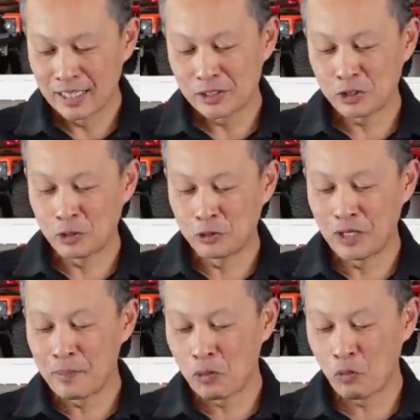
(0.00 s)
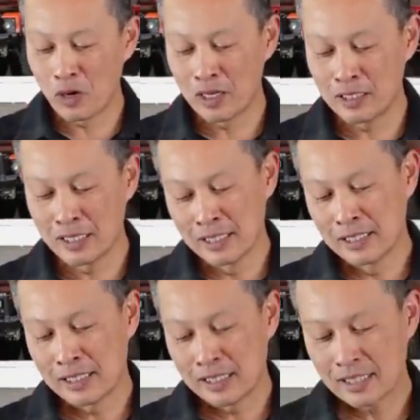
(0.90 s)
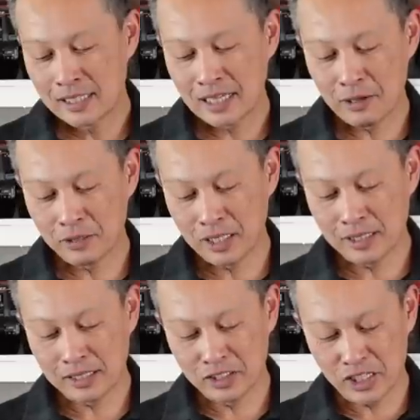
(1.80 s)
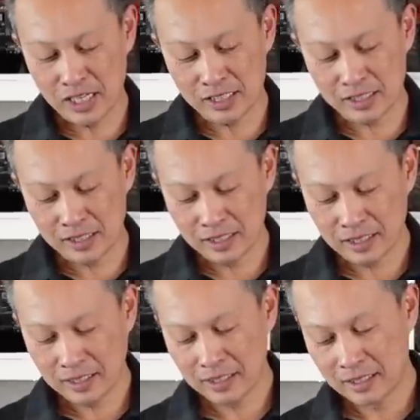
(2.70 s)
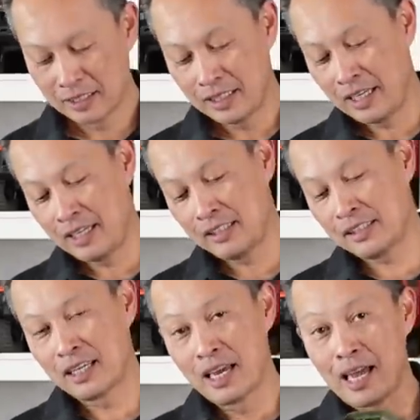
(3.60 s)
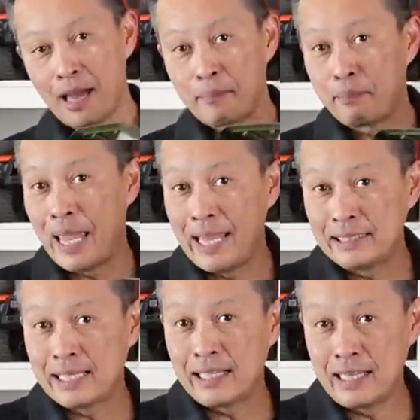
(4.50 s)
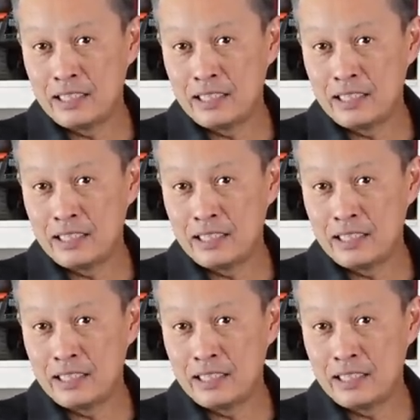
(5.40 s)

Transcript: So number one, I suggest, is paint that